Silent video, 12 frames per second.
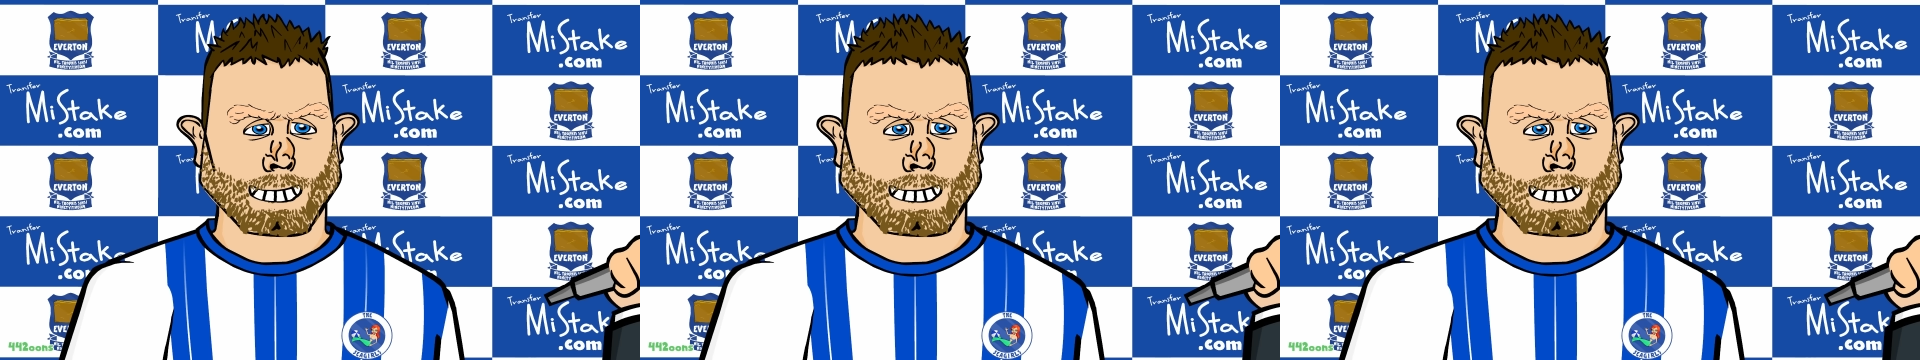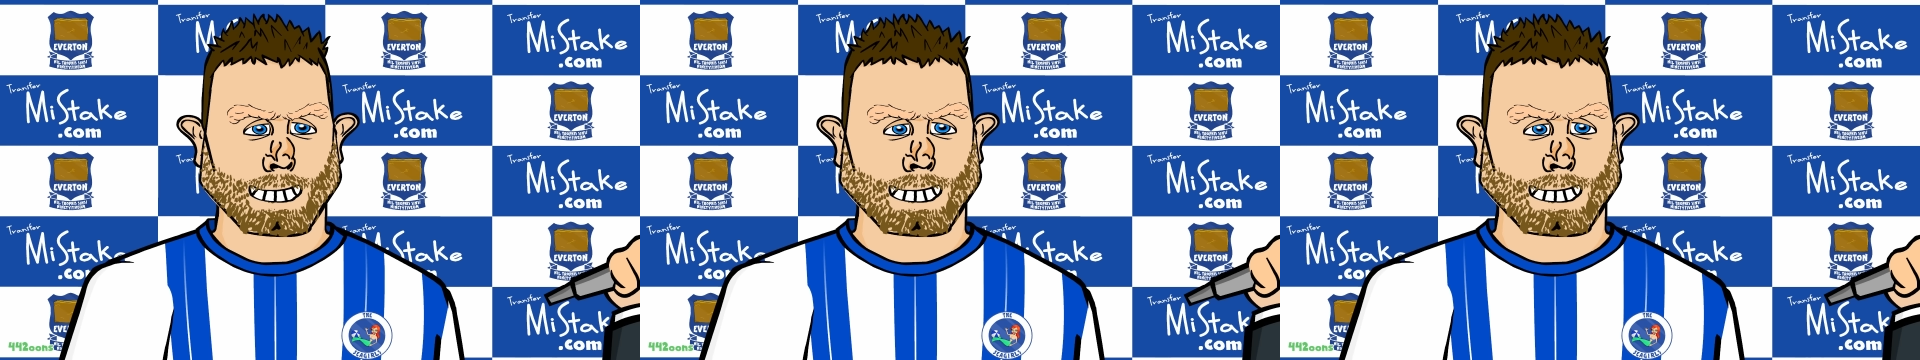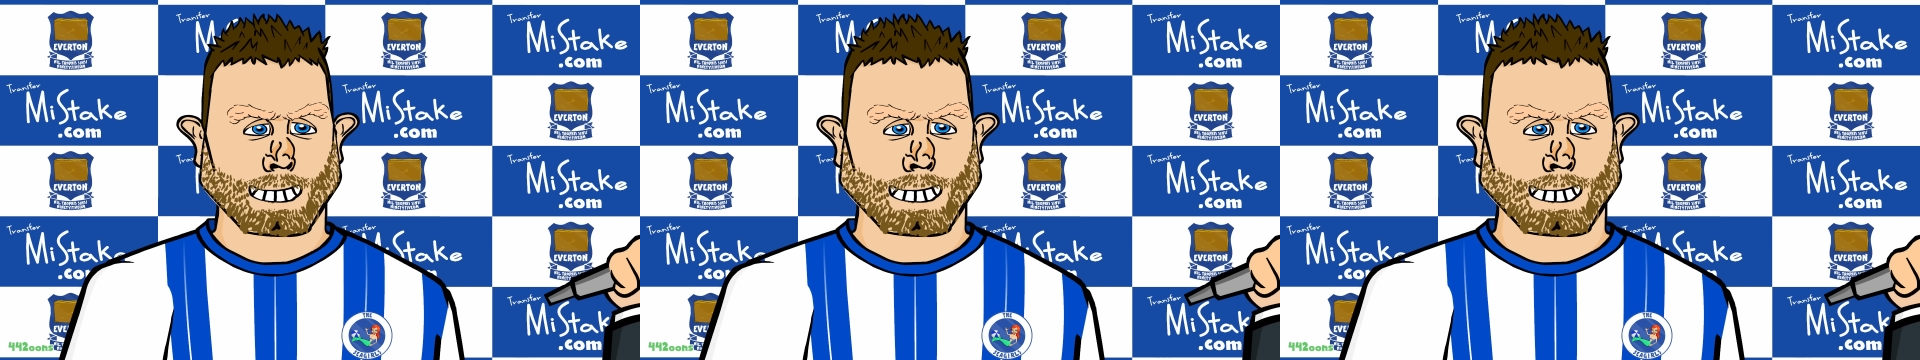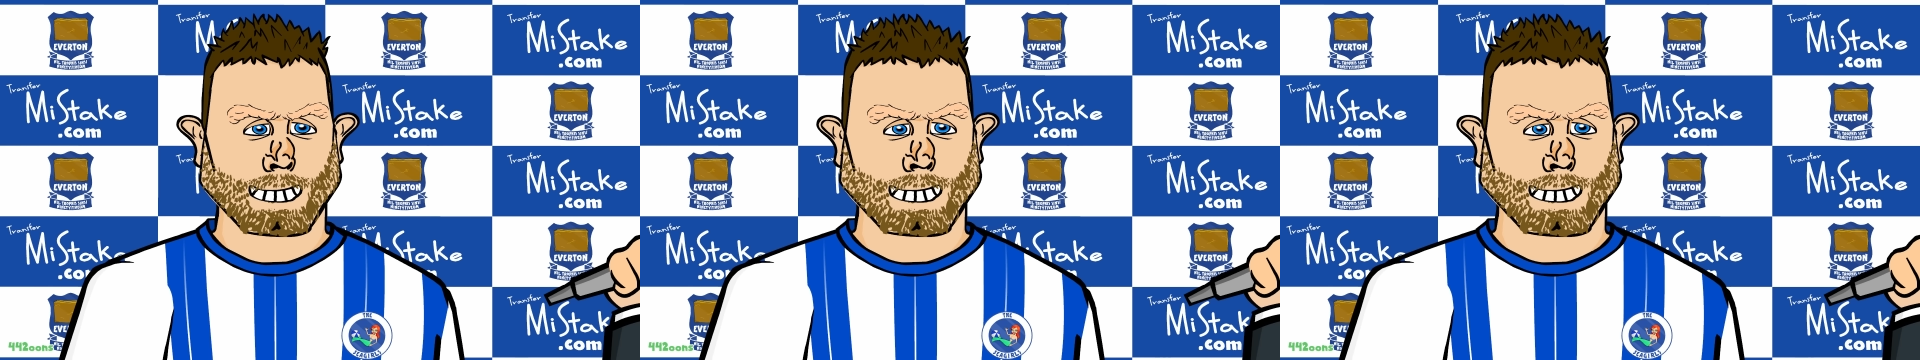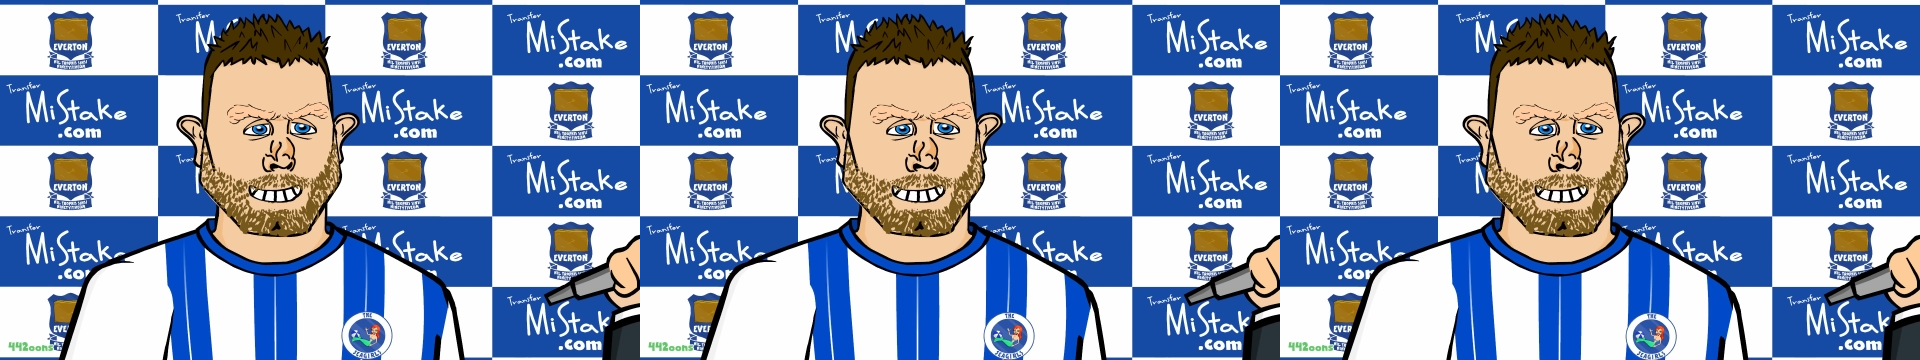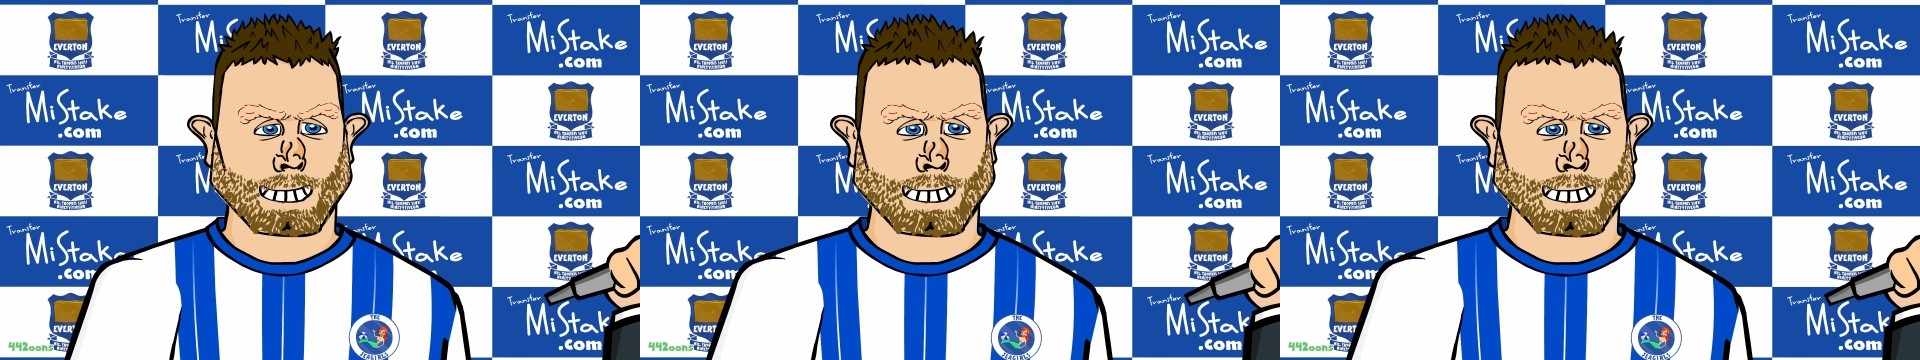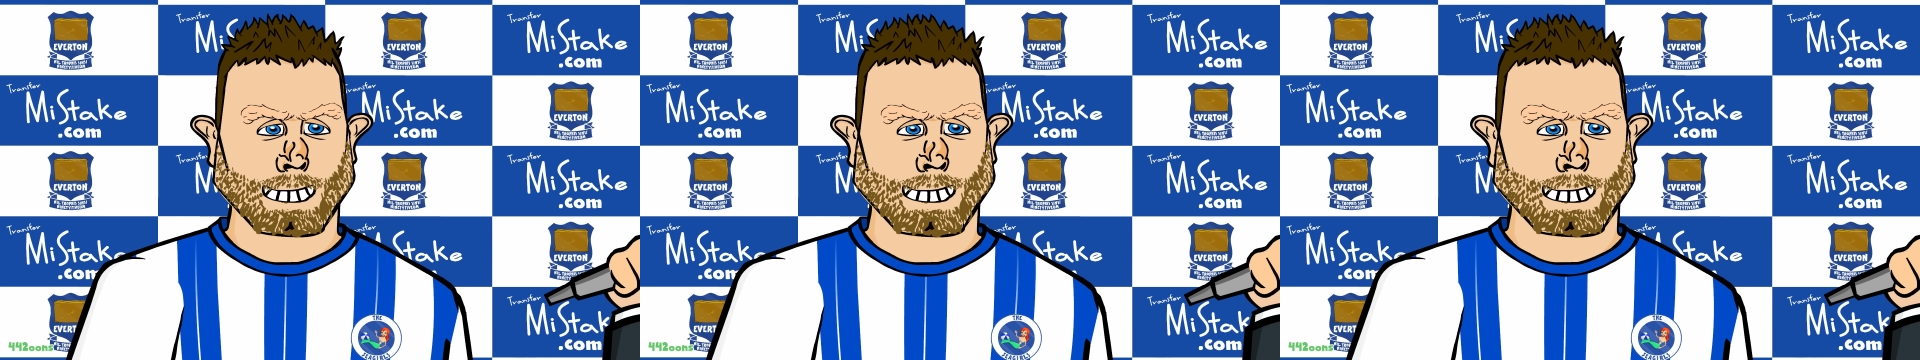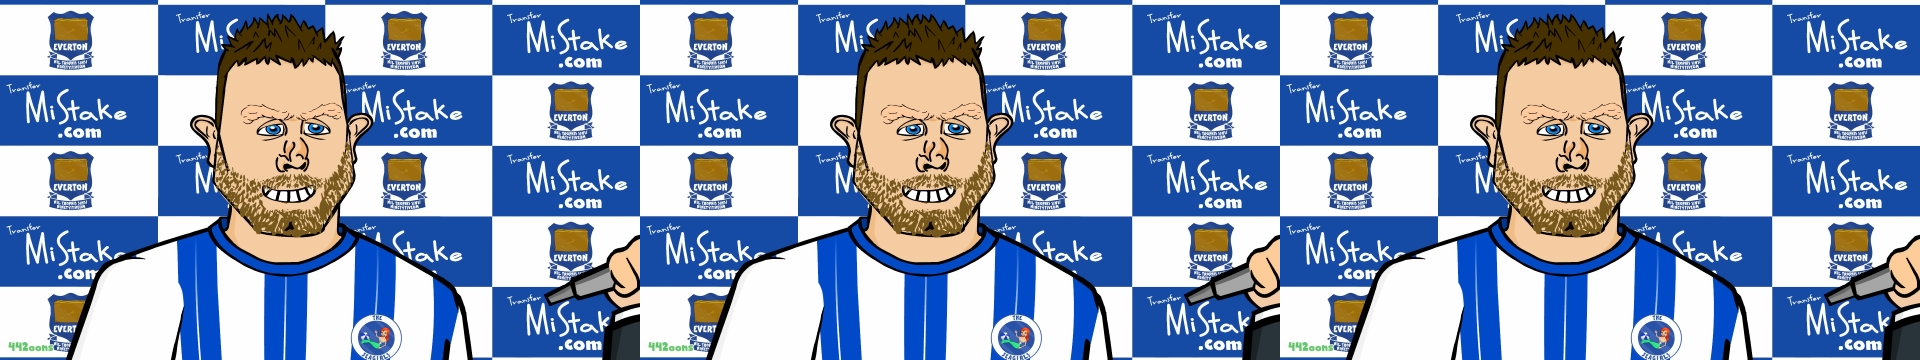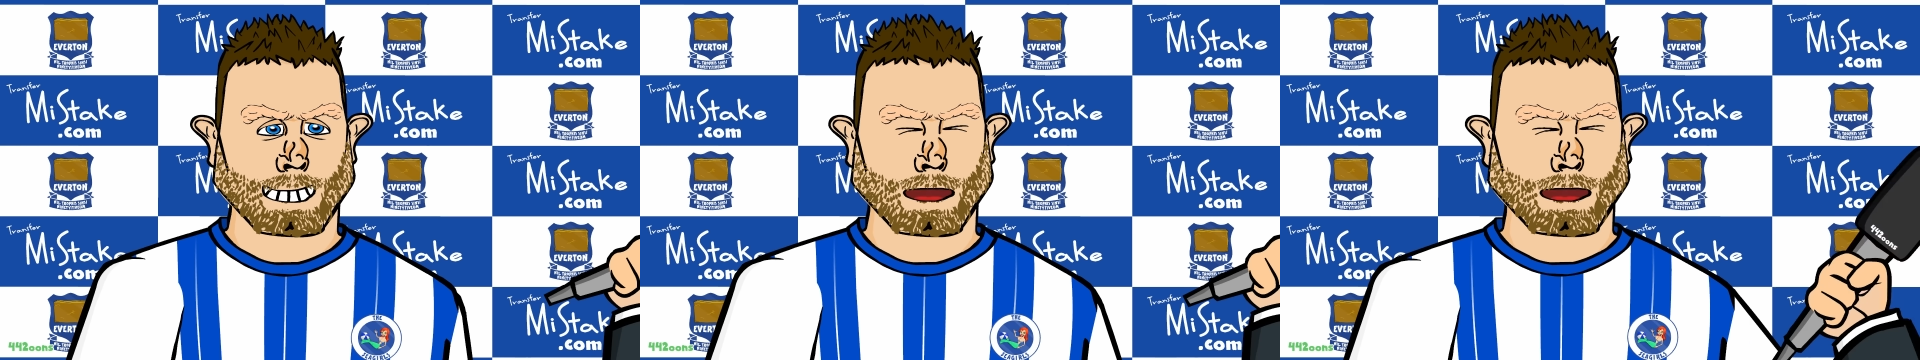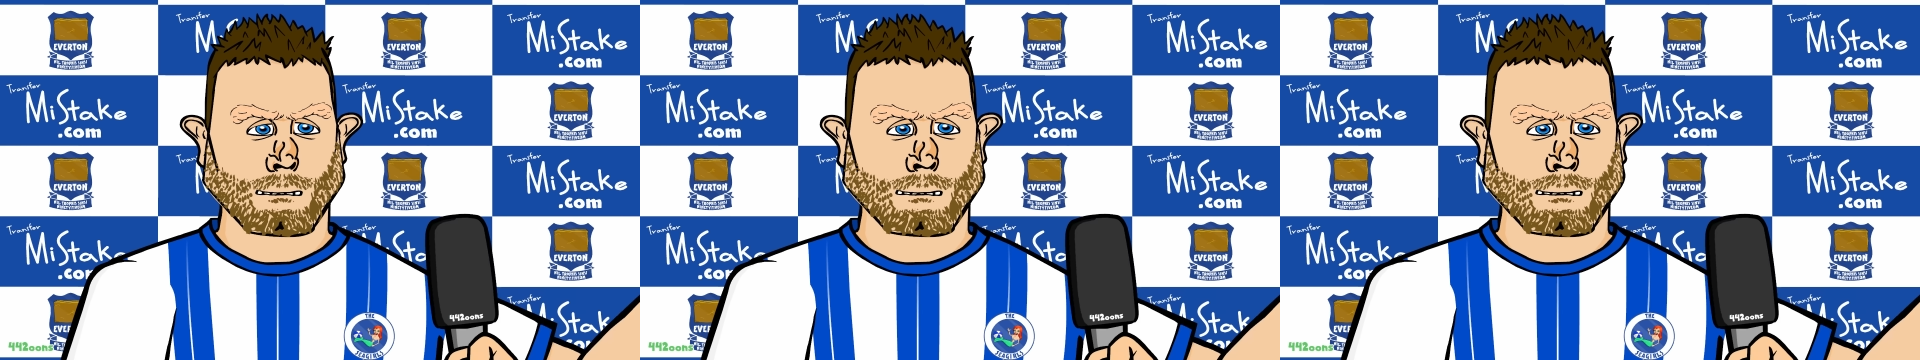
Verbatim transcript: James, how did you win so comfortably?